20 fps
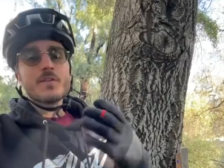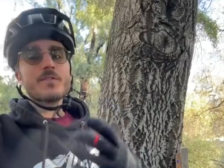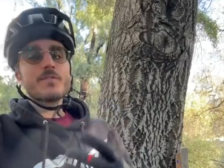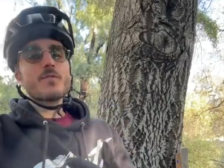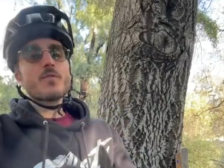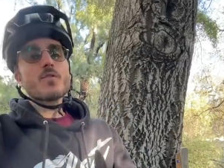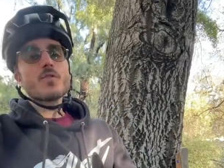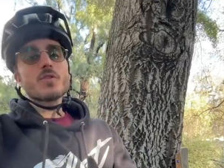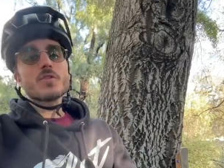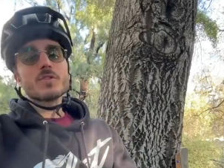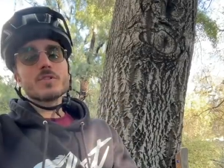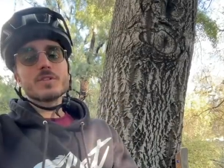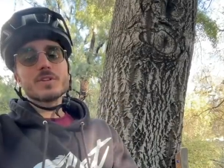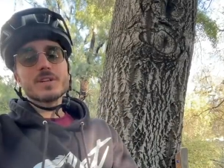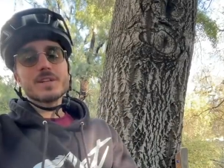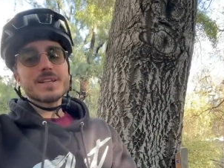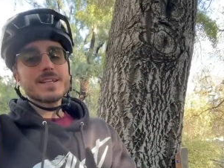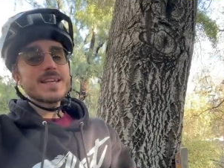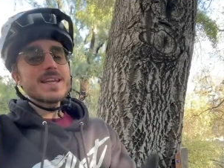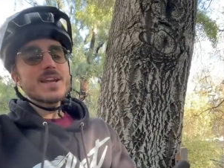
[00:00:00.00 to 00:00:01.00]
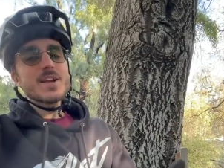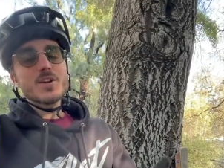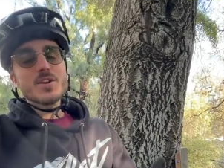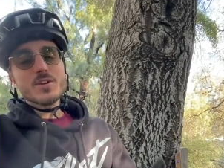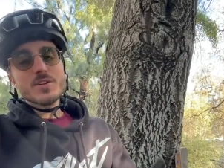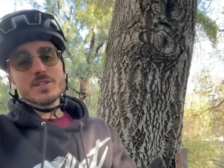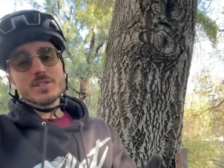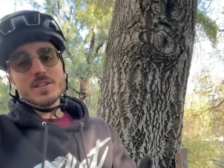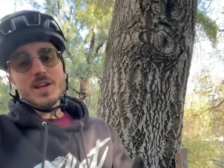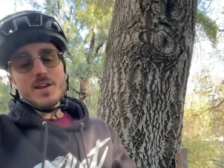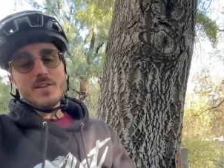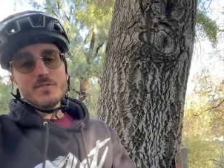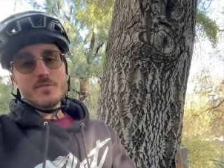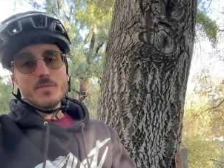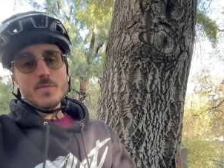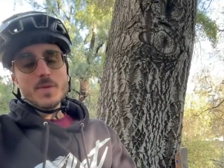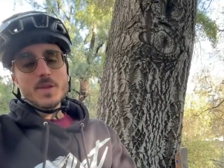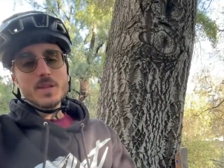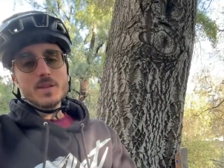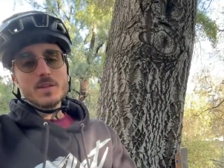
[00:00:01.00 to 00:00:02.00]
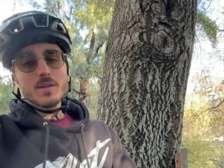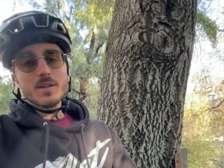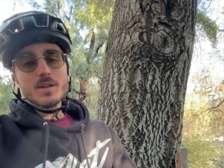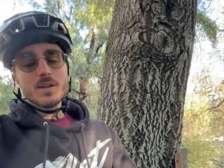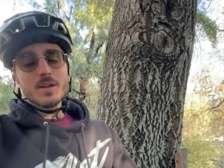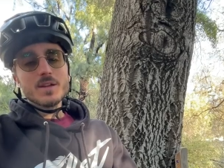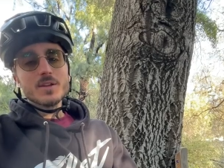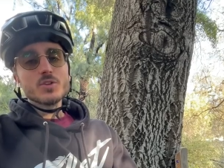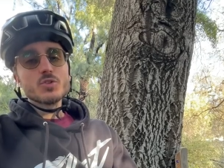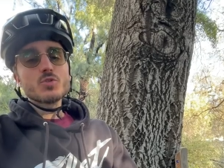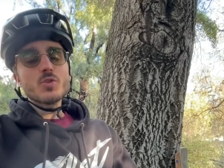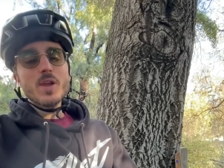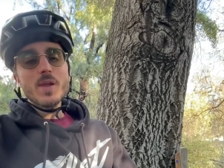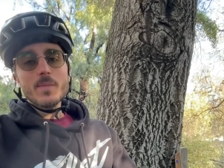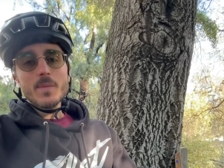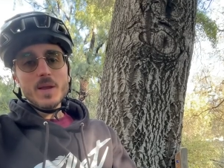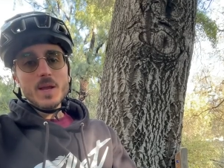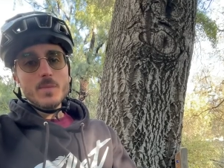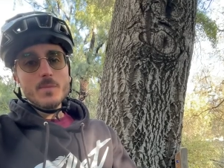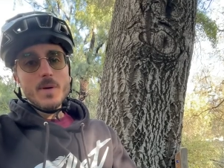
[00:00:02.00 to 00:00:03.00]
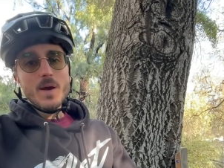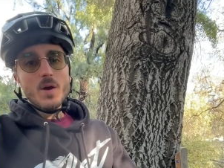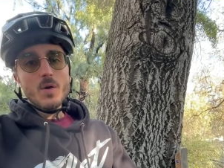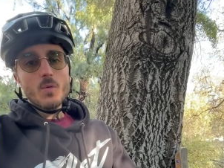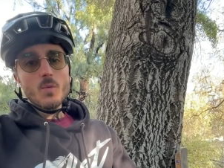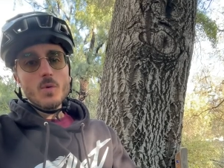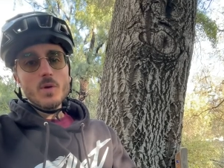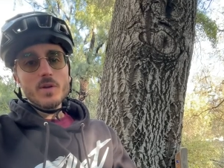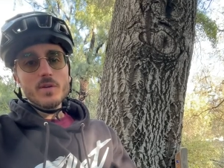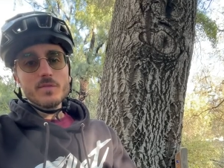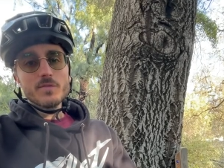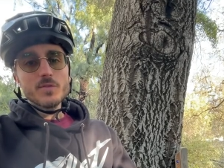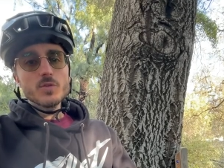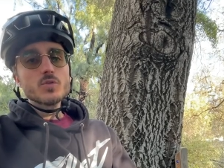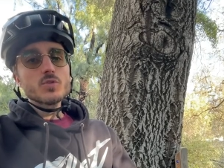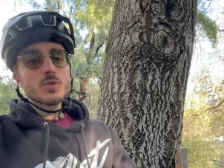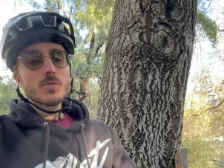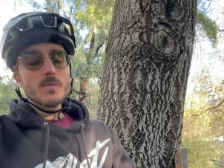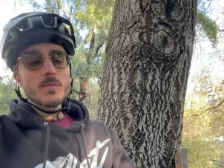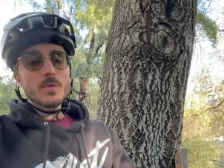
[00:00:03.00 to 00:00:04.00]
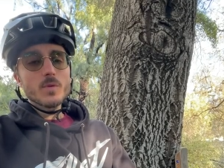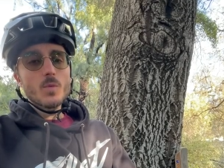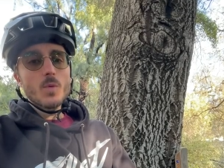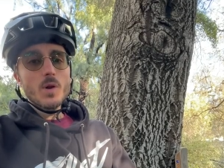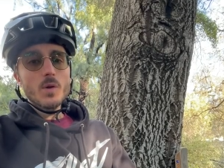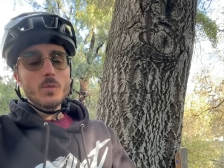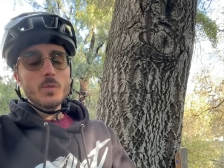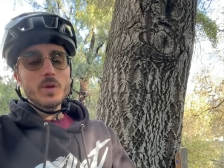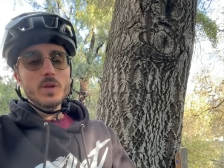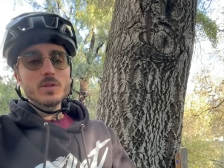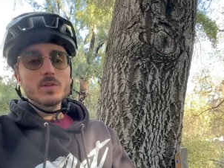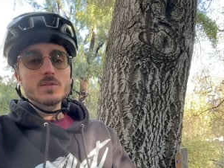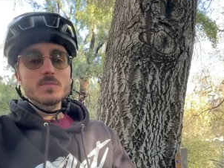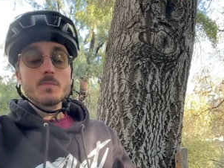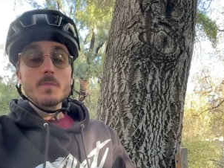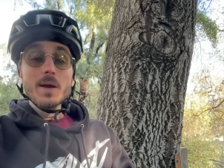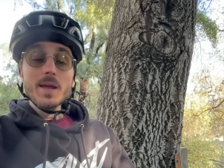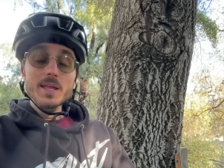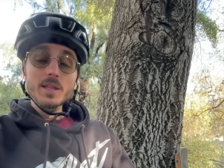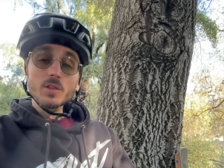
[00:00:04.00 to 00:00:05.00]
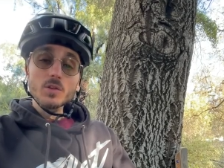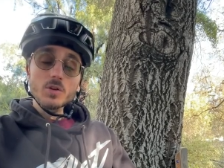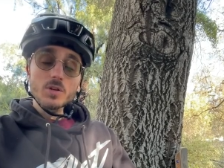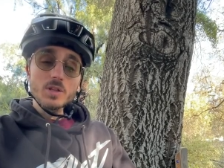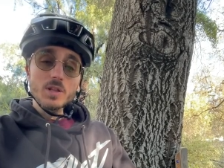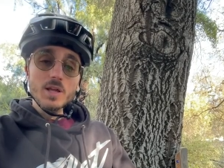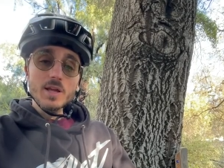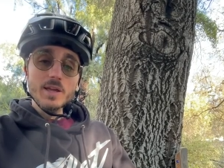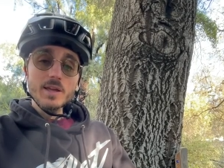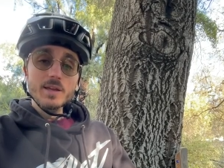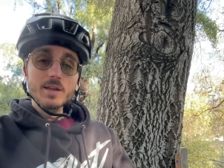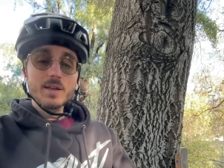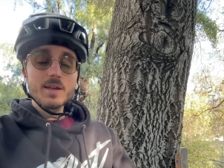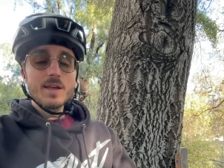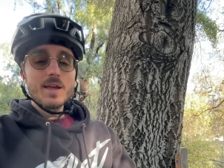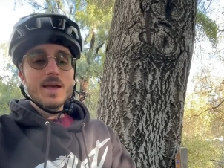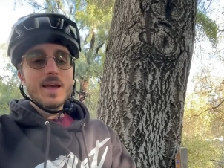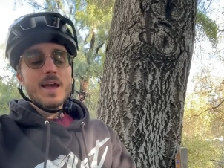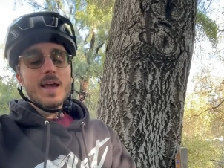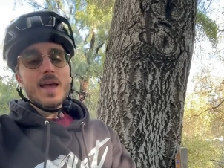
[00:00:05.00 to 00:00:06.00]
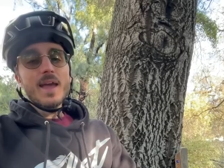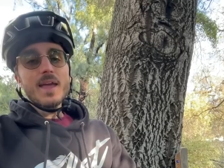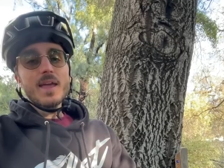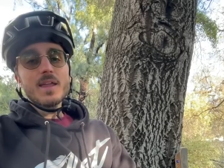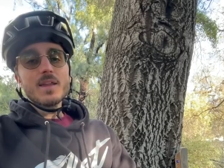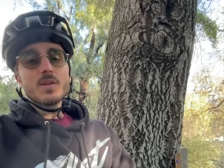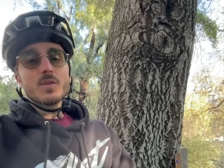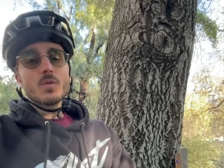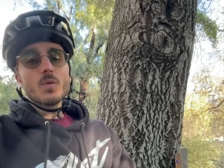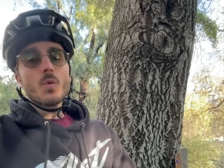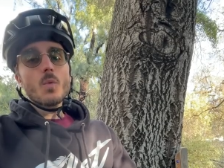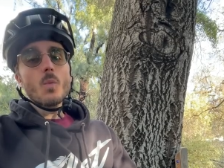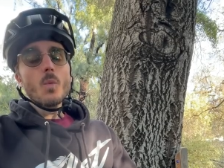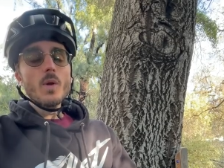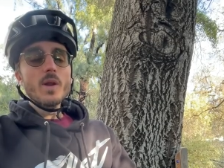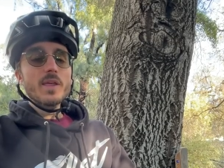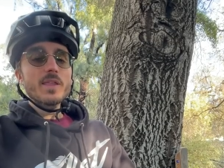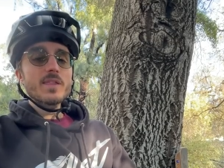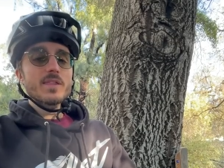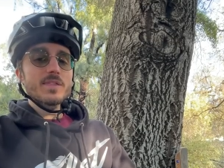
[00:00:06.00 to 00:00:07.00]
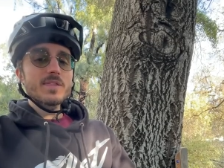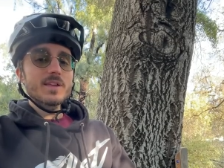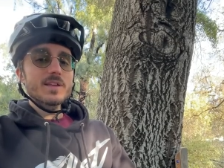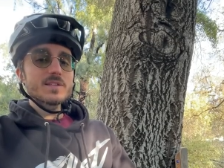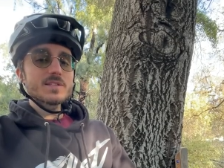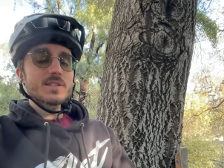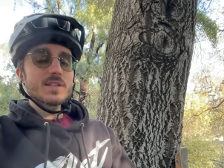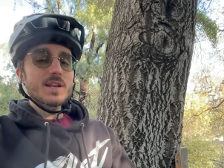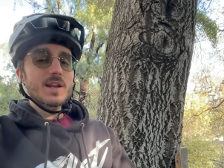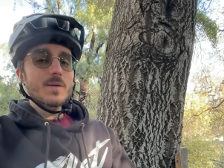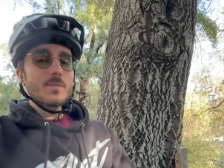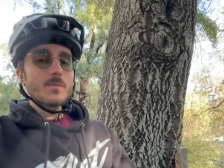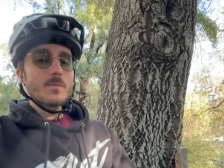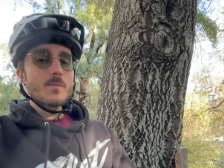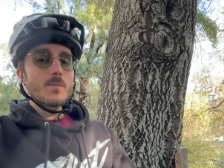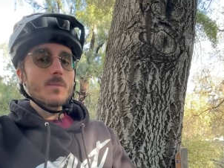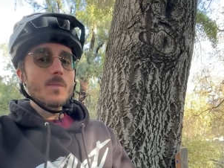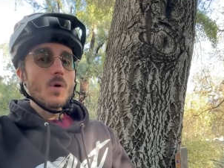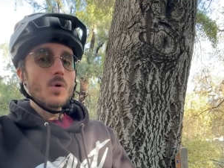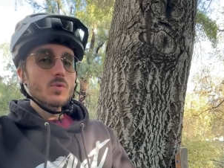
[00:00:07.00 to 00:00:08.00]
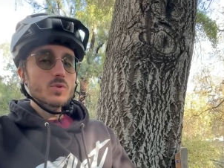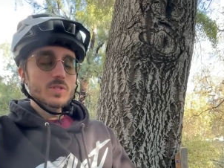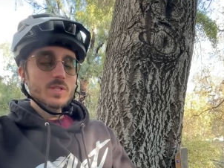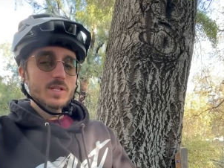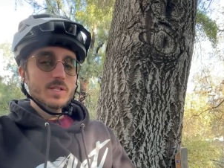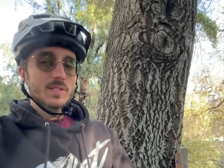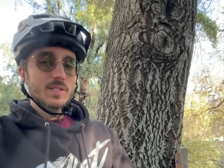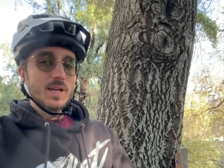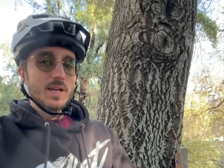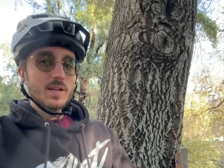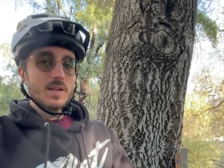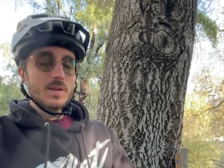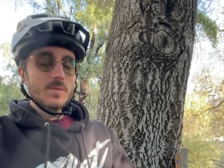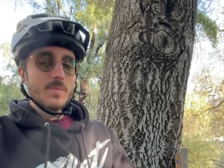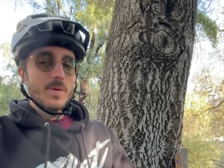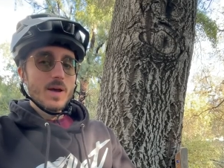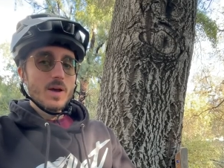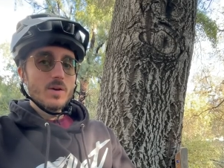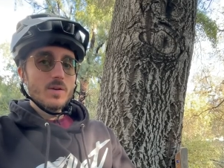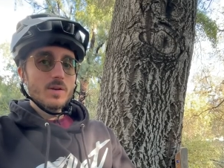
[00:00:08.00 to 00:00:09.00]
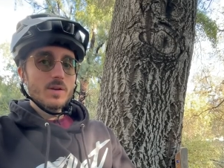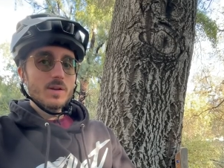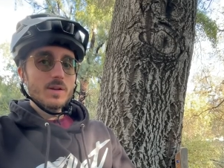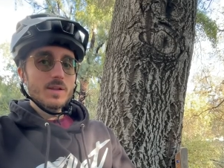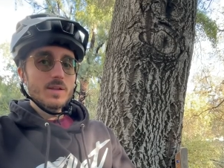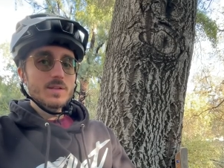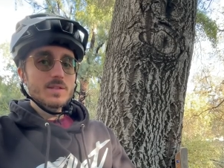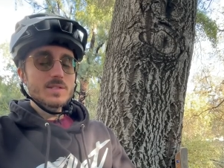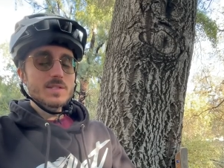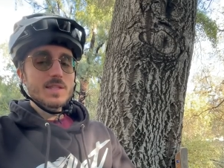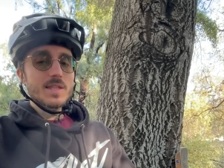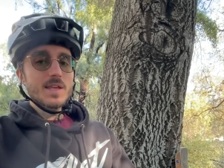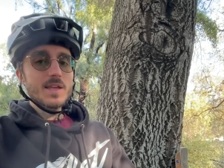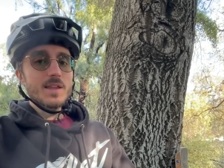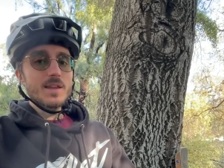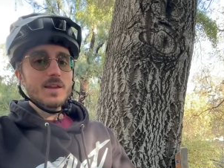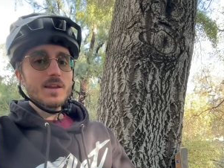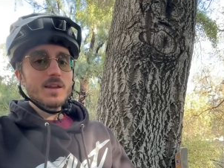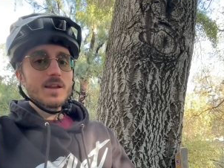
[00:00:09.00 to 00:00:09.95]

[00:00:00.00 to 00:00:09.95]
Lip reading: For years, I've been dreaming about what future Onewheels might look like. And one of the things that I'm most excited about is that